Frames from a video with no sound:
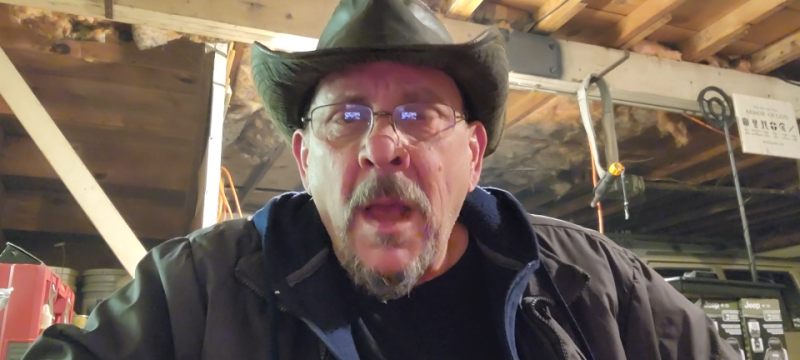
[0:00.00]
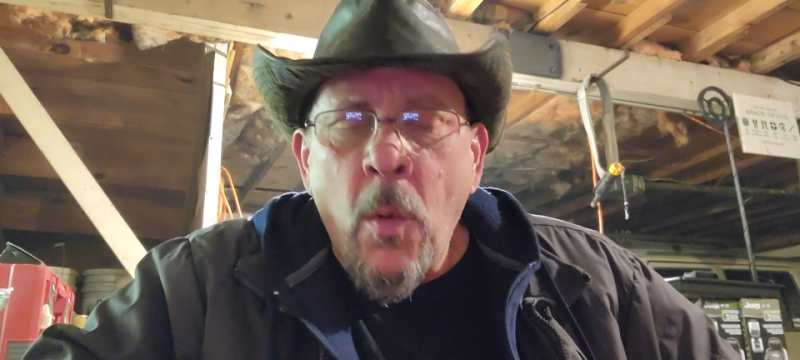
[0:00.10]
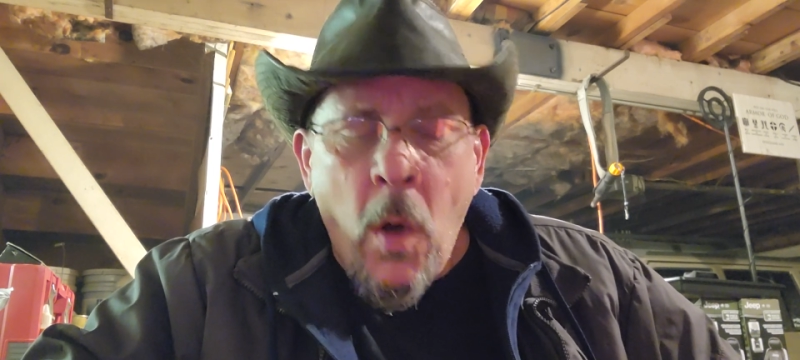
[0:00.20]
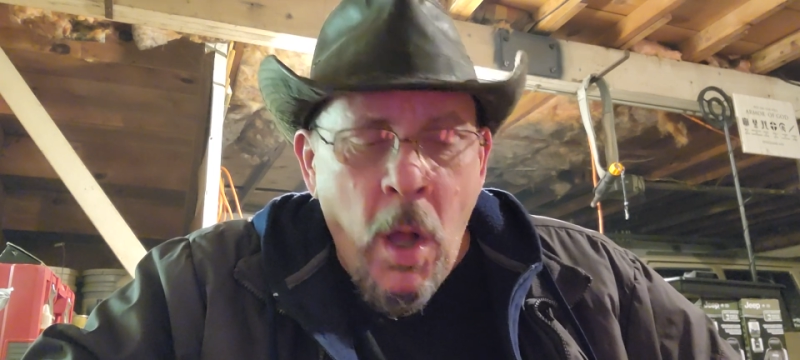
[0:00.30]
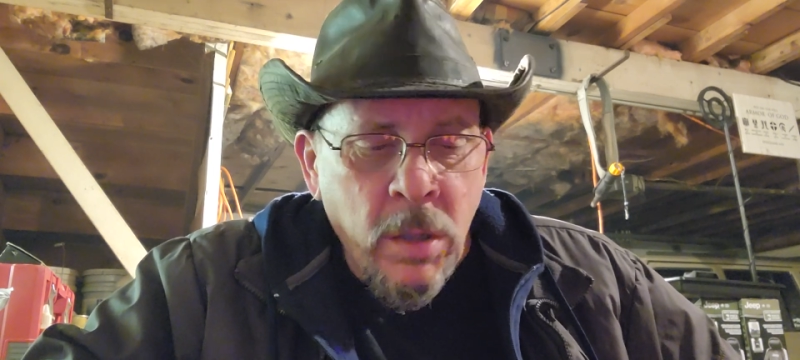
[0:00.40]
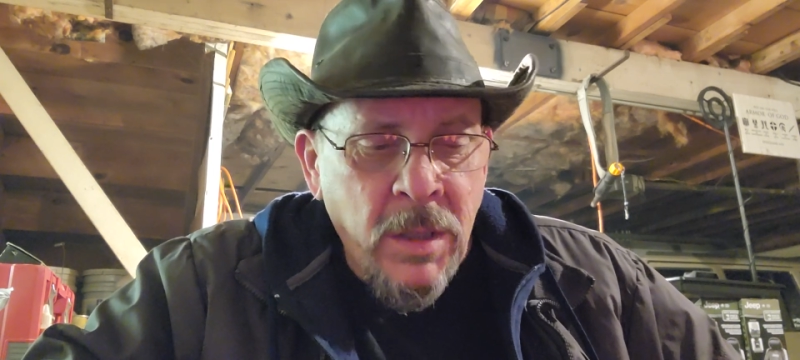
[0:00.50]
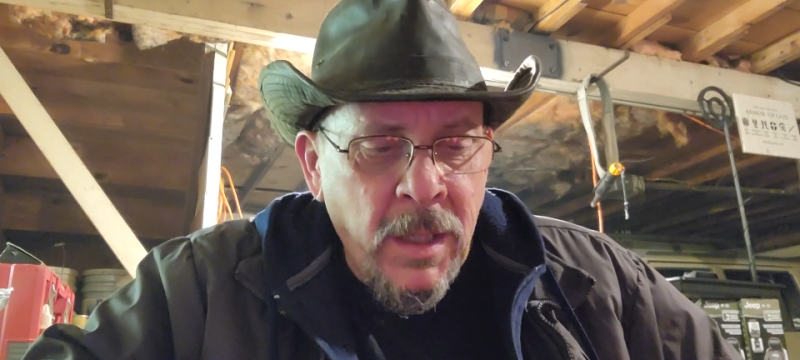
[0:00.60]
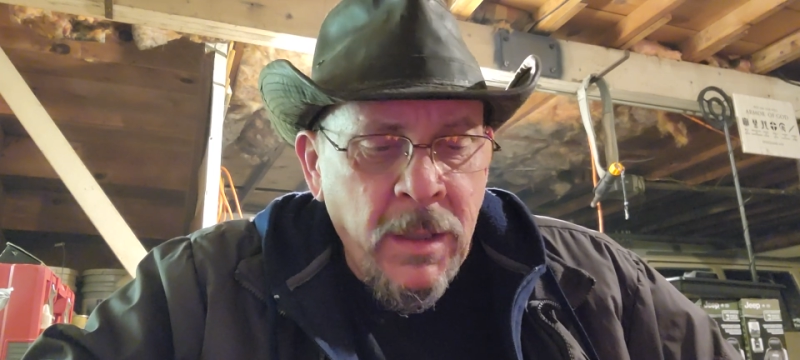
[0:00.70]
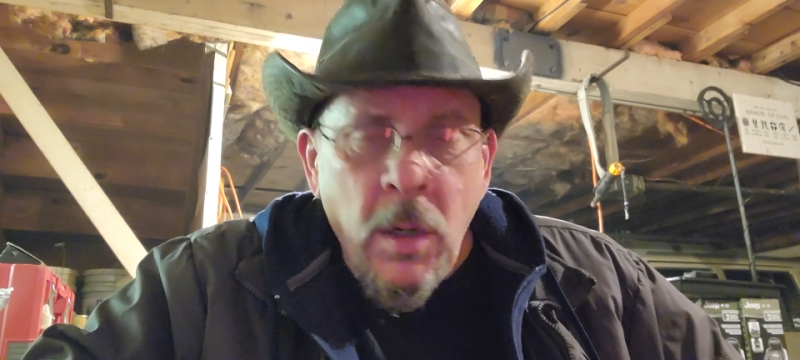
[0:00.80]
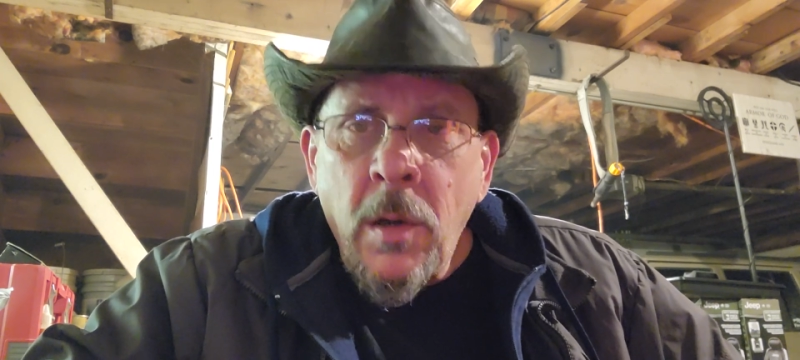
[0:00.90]
I walked
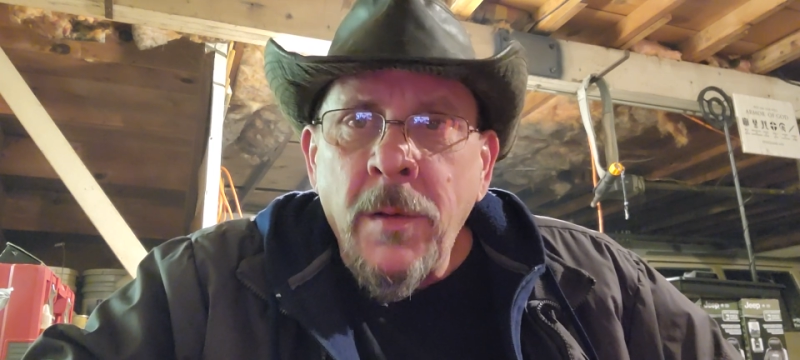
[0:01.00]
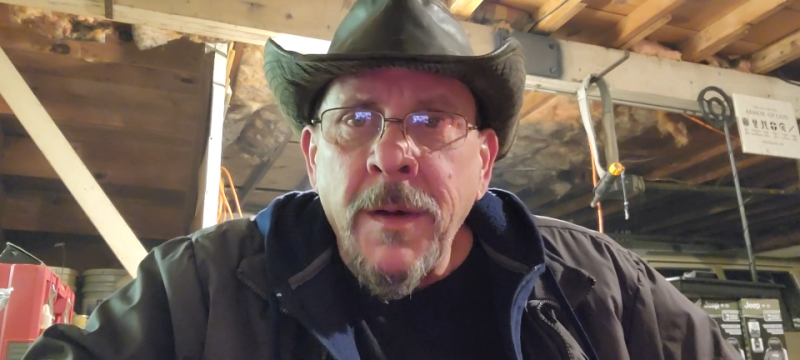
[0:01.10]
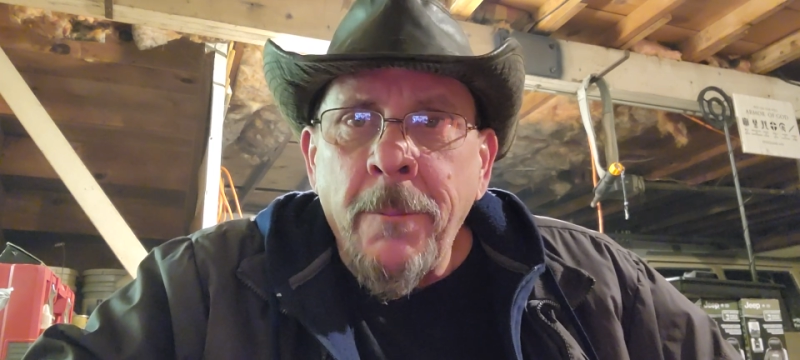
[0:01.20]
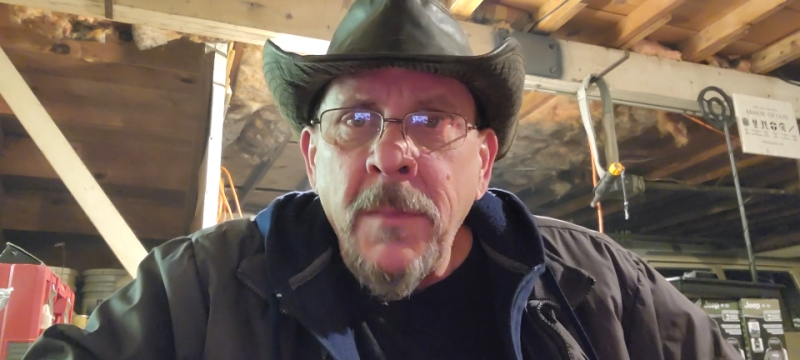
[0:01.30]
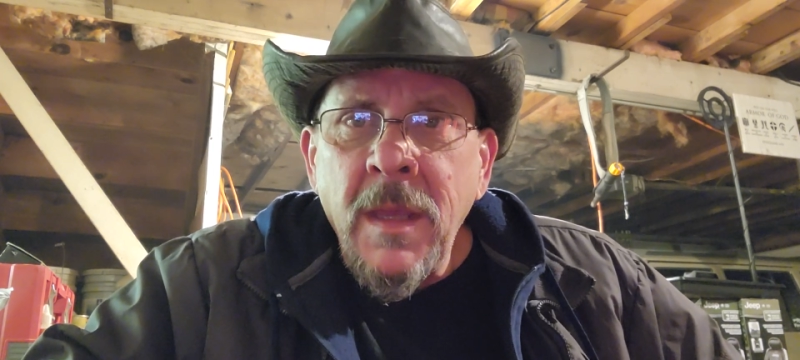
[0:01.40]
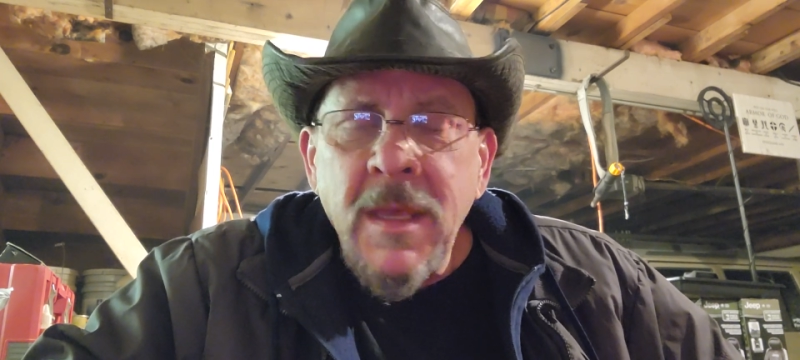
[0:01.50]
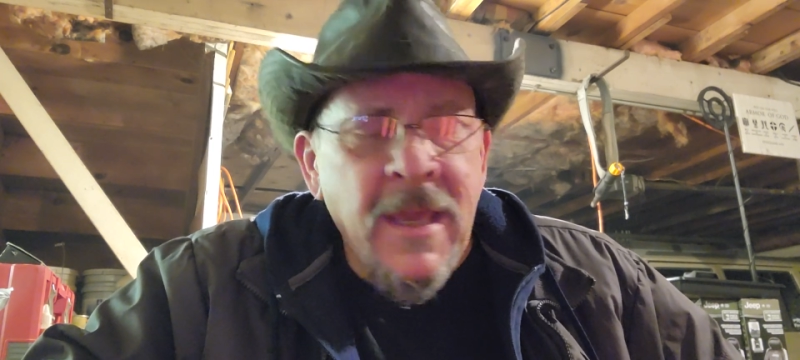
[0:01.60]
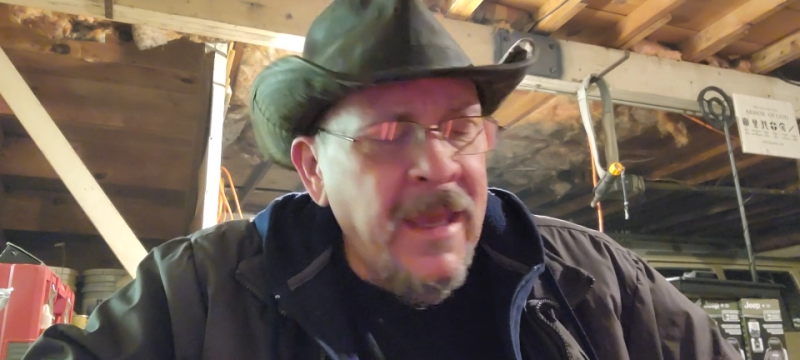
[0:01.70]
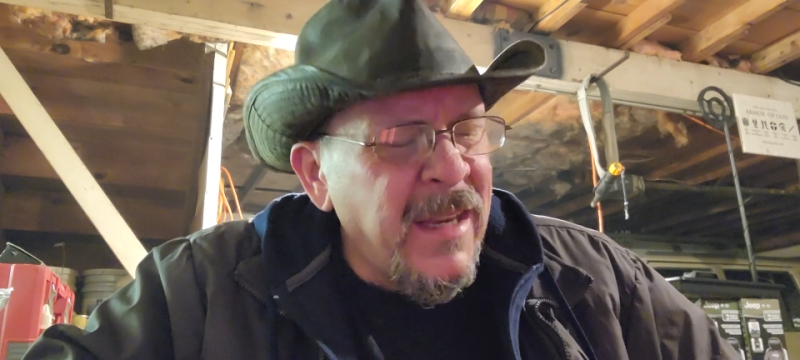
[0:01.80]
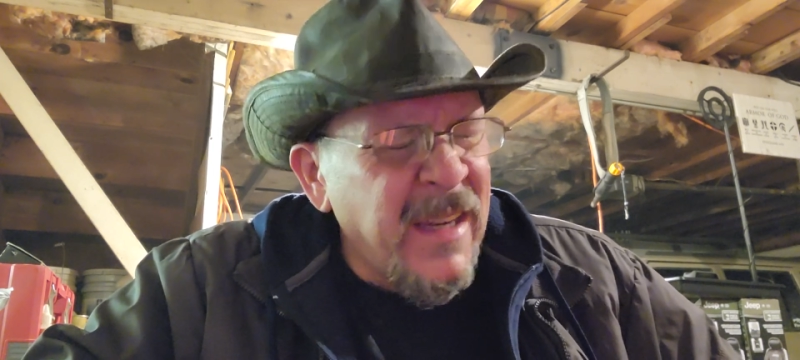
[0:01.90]
in on
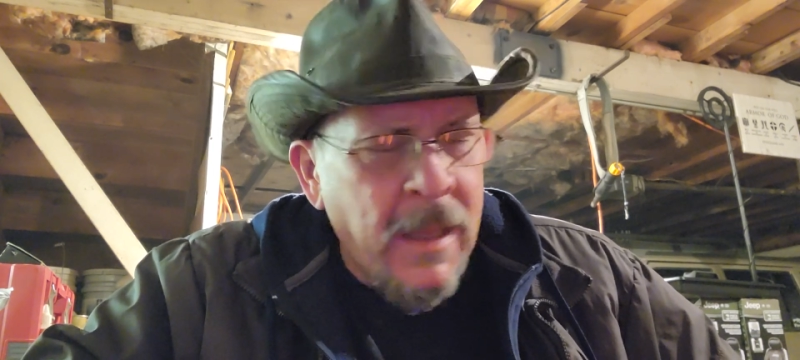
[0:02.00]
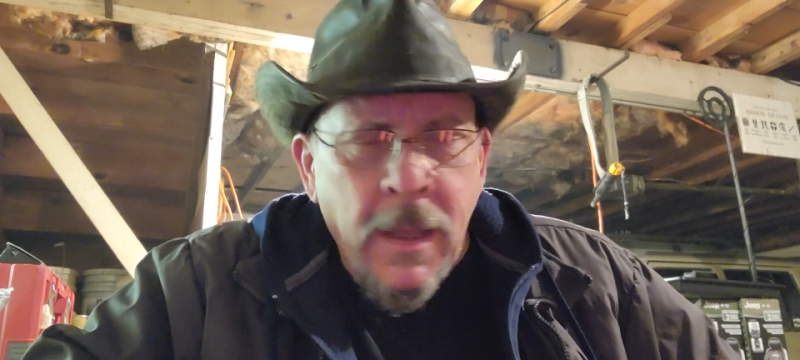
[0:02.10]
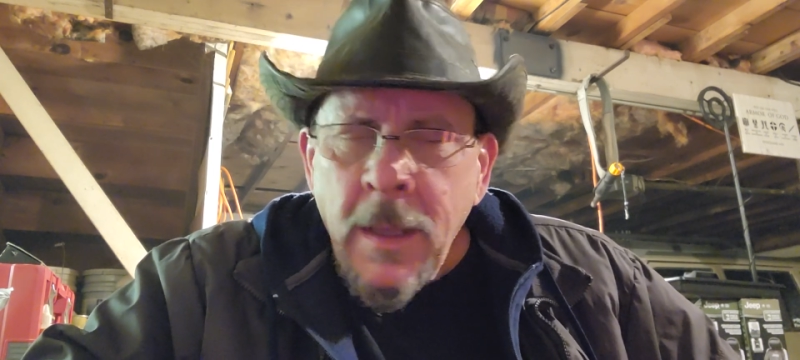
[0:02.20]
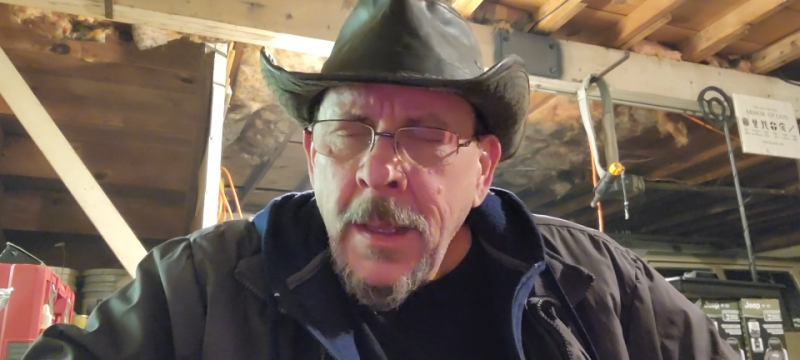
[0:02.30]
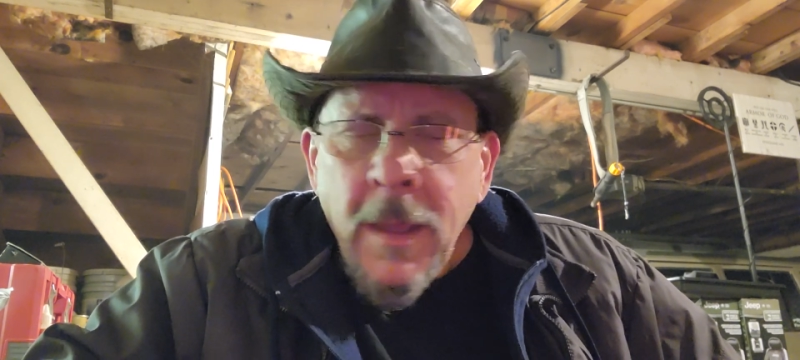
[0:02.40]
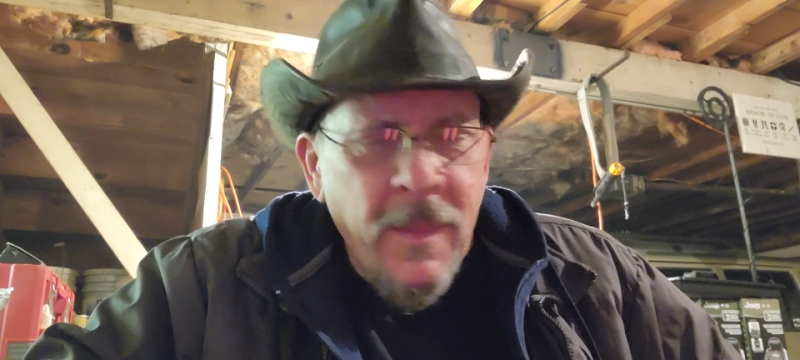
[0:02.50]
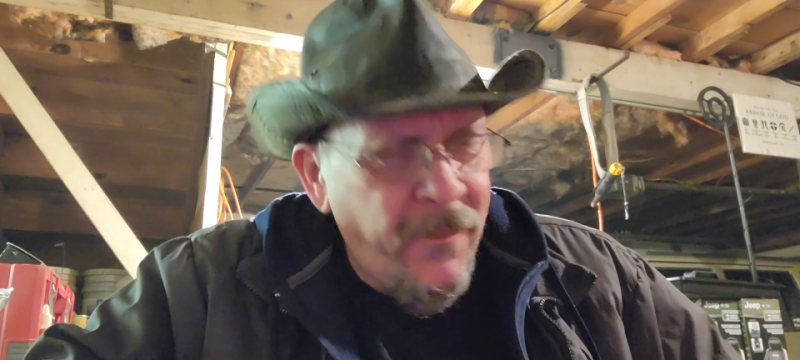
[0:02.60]
the